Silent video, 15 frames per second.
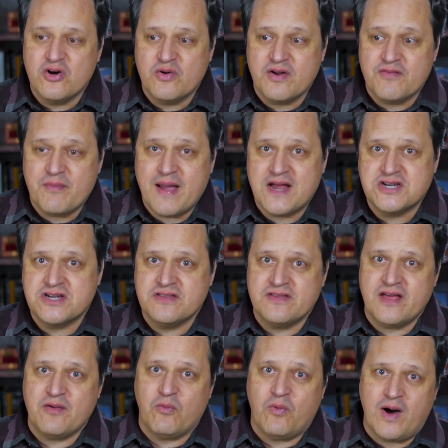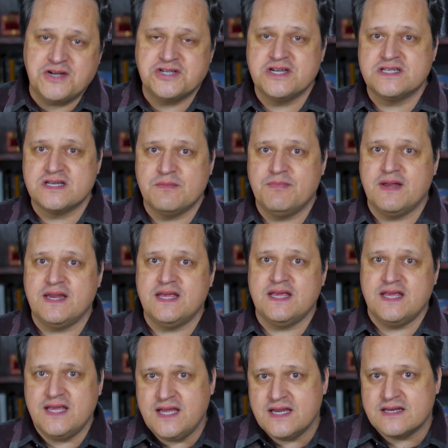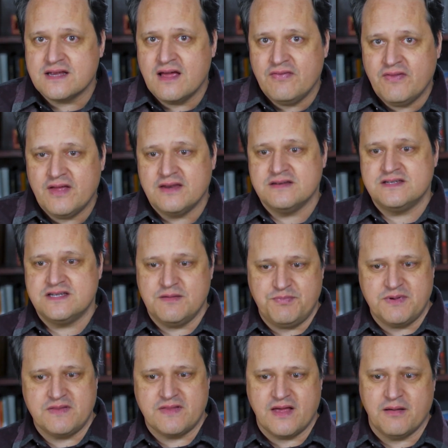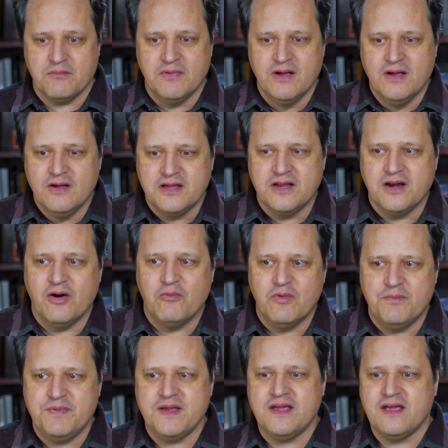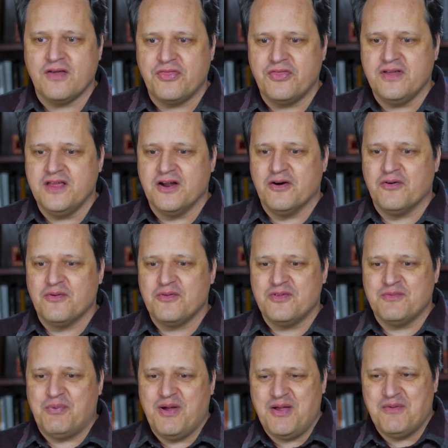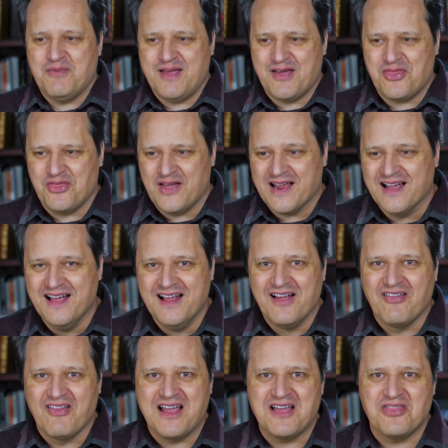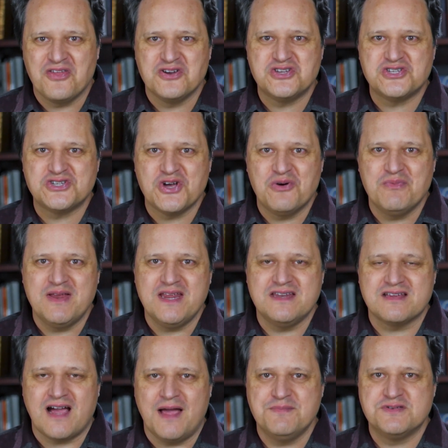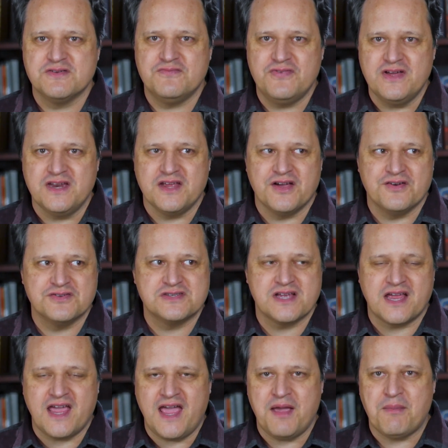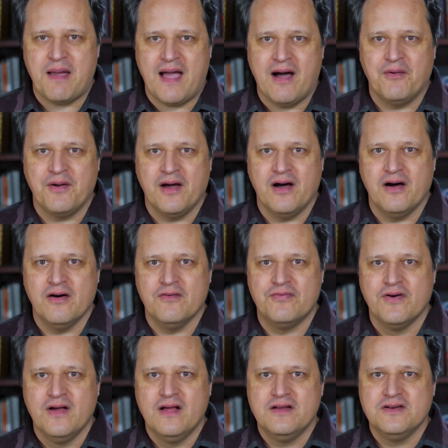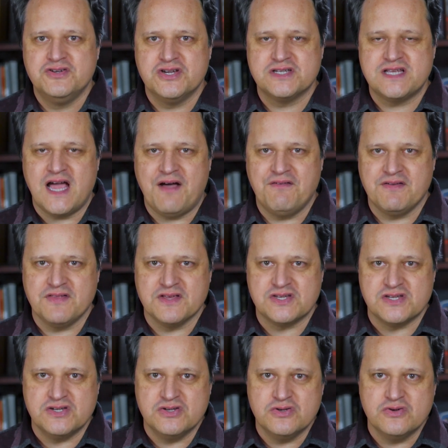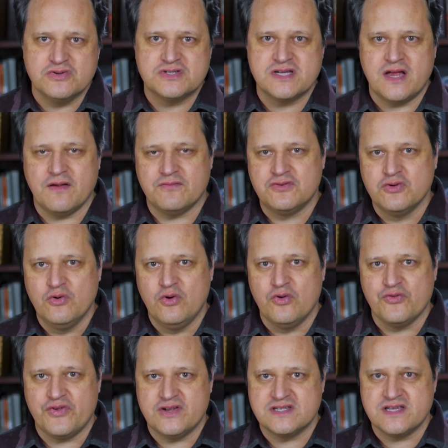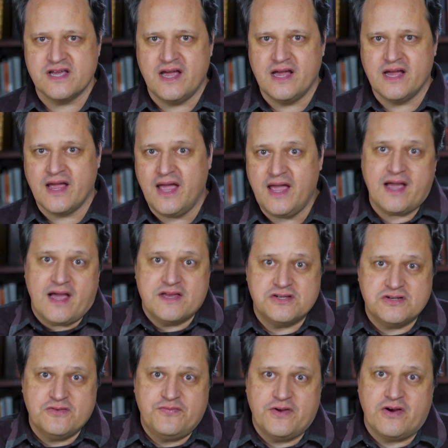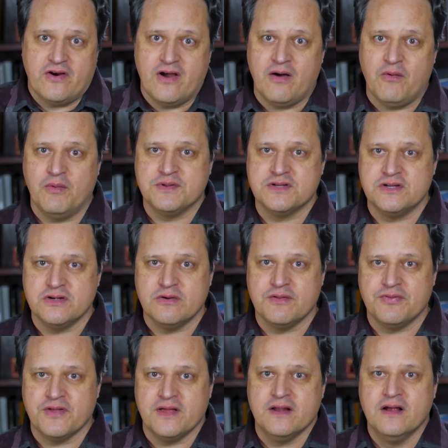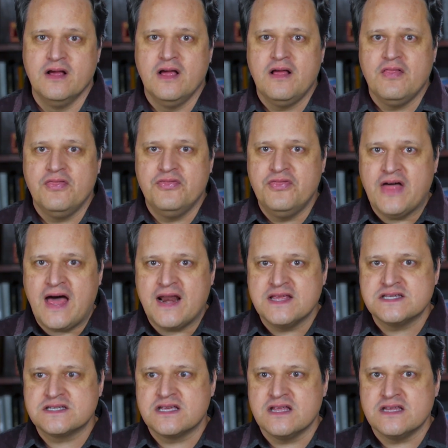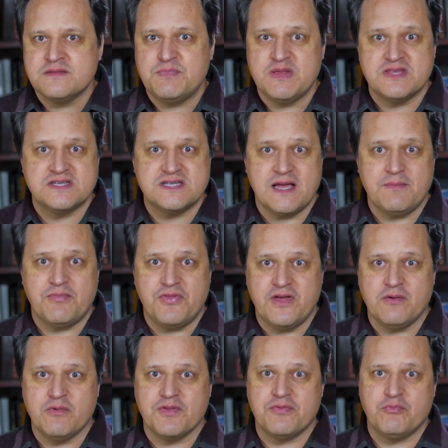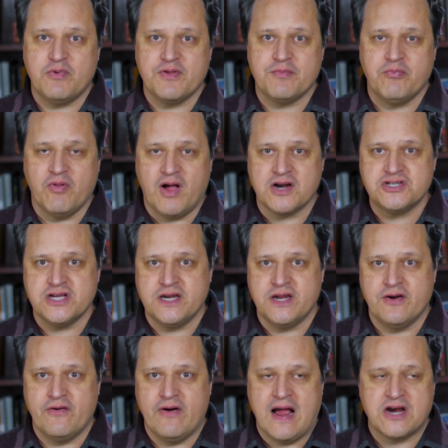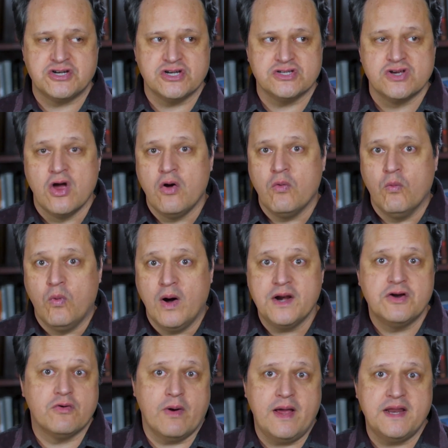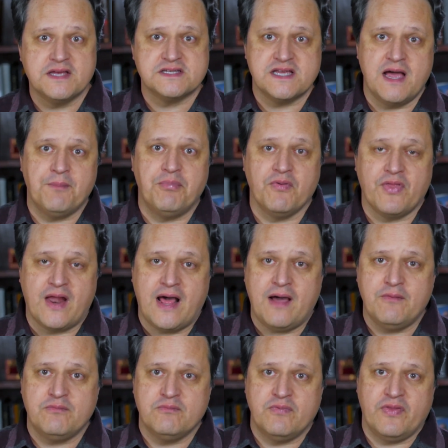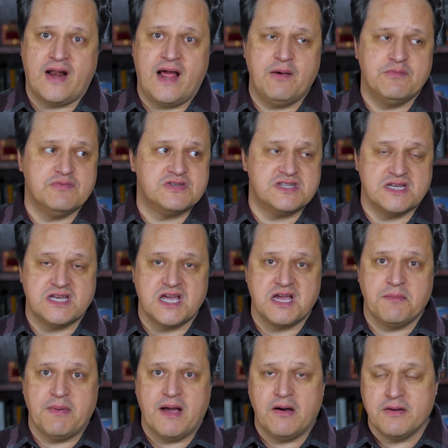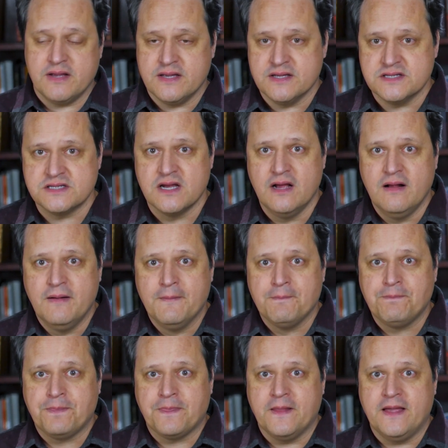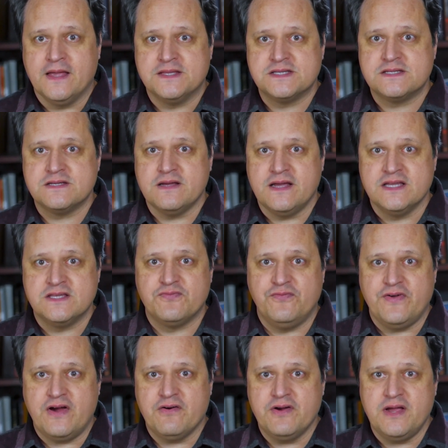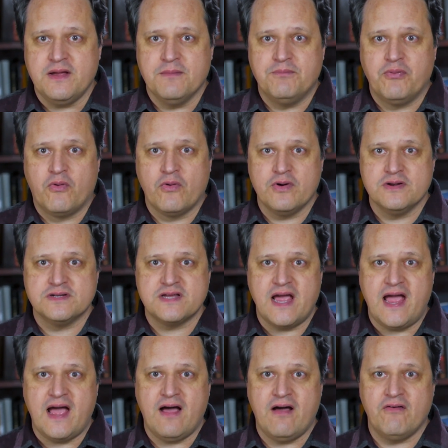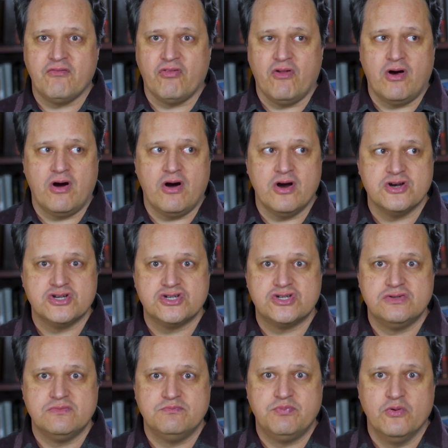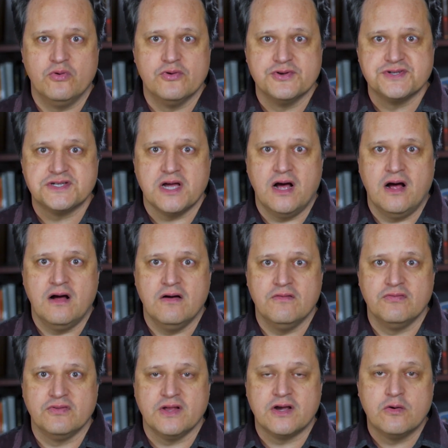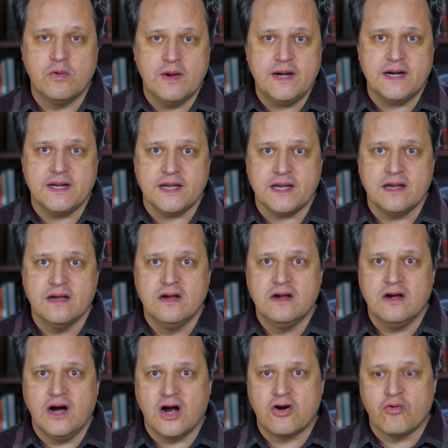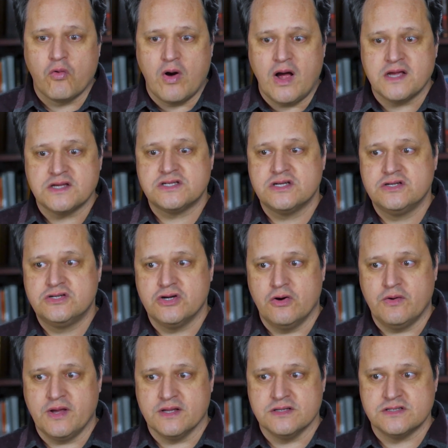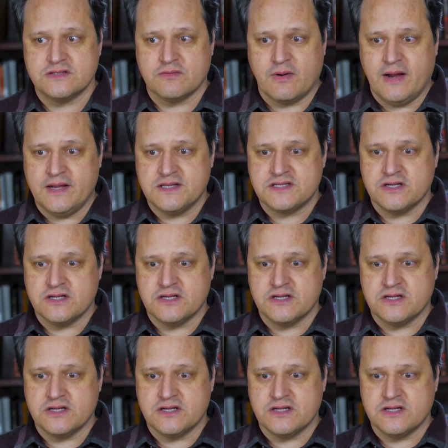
Who would have imagined that watching somebody eat and then tipping them, would be would be a thing. Like, there's so many types of videos that came out of just having this new set of tools and saying, hey guys, you figure out what to do with it. That is going to be the same thing with blockchain interactions. One great example that I was thinking about is it's very important to have large pools of liquidity across tokens, right?